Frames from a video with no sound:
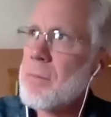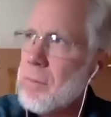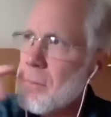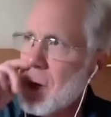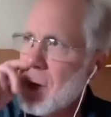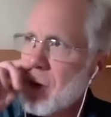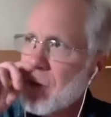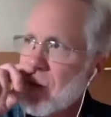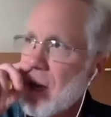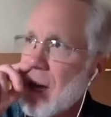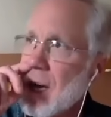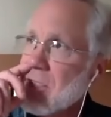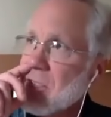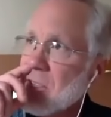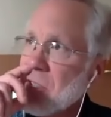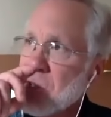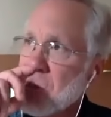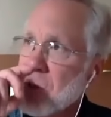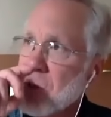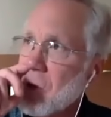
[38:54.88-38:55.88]
butterflies
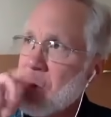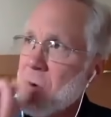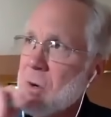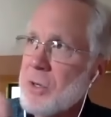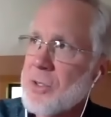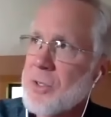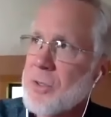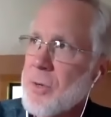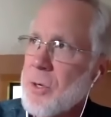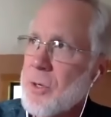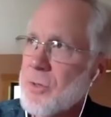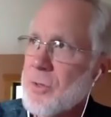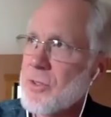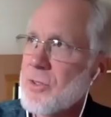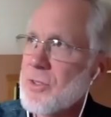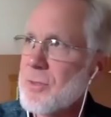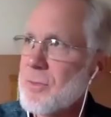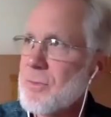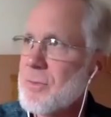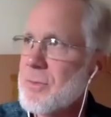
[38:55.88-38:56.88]
and unicorns and
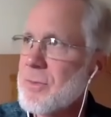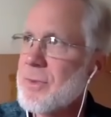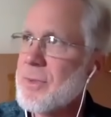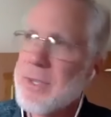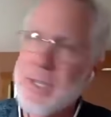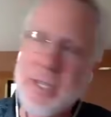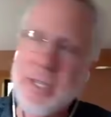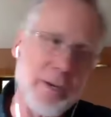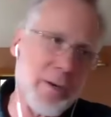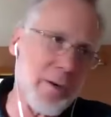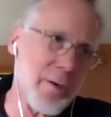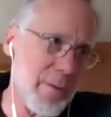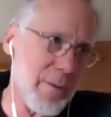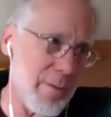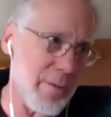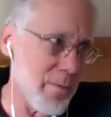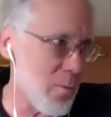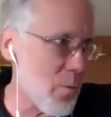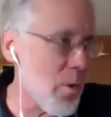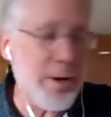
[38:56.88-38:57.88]
roses and,
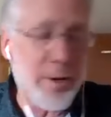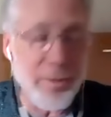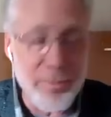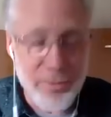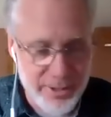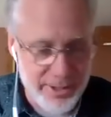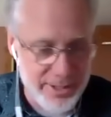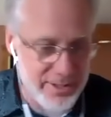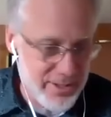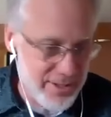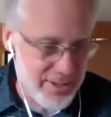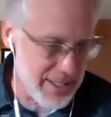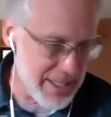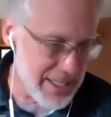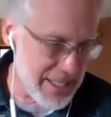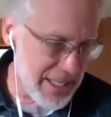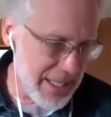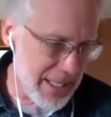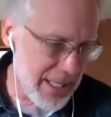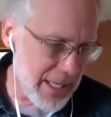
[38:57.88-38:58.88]
wonderfulness.
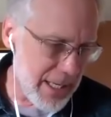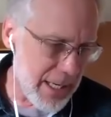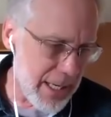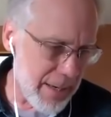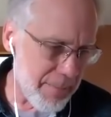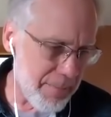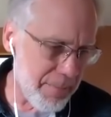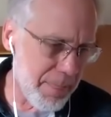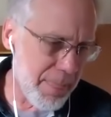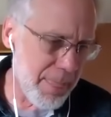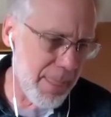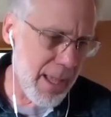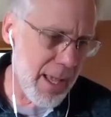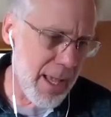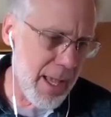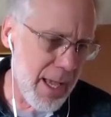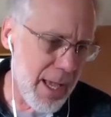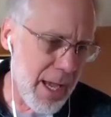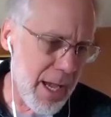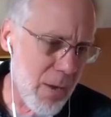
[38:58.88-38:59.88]

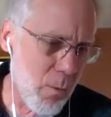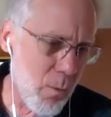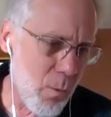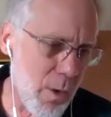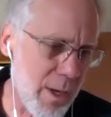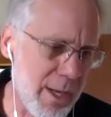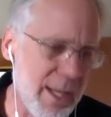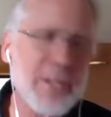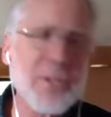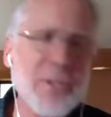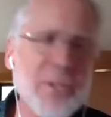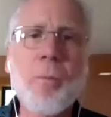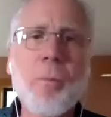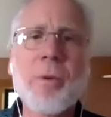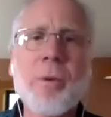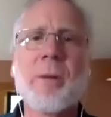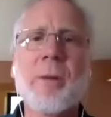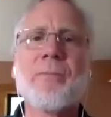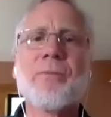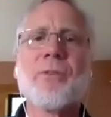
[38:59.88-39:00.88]
What has
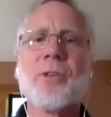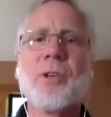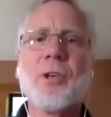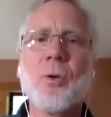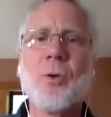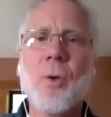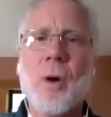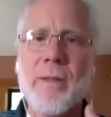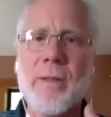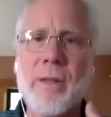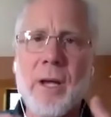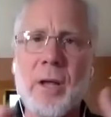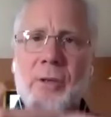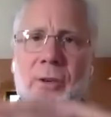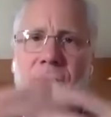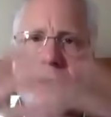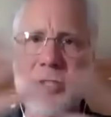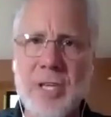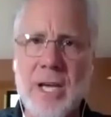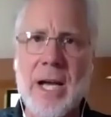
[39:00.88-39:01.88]
opened up for you on the
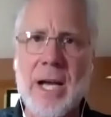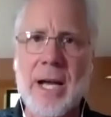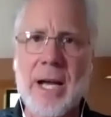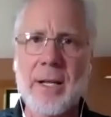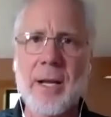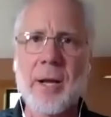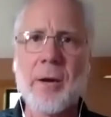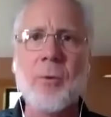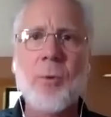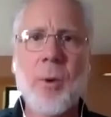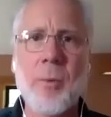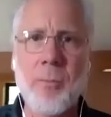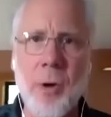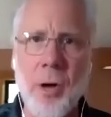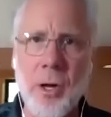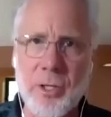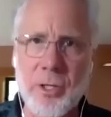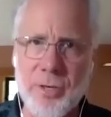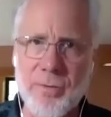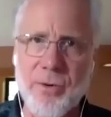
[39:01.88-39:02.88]
other side? Like what
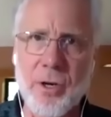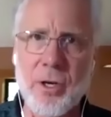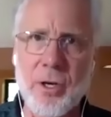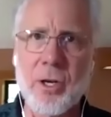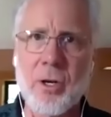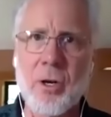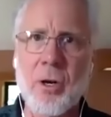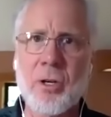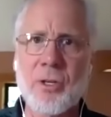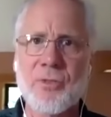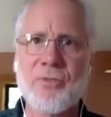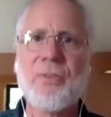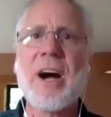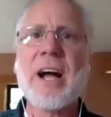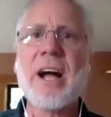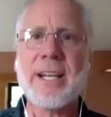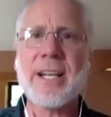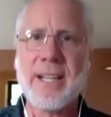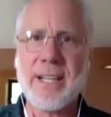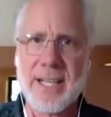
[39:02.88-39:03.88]
Paul Chafurka calls
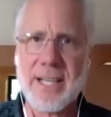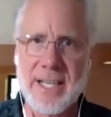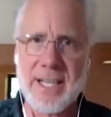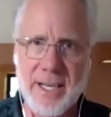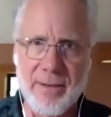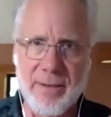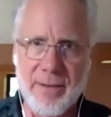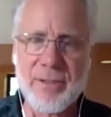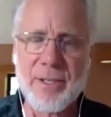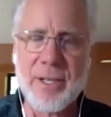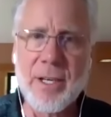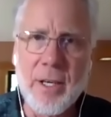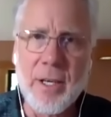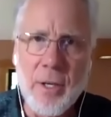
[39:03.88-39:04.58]
finding the gift.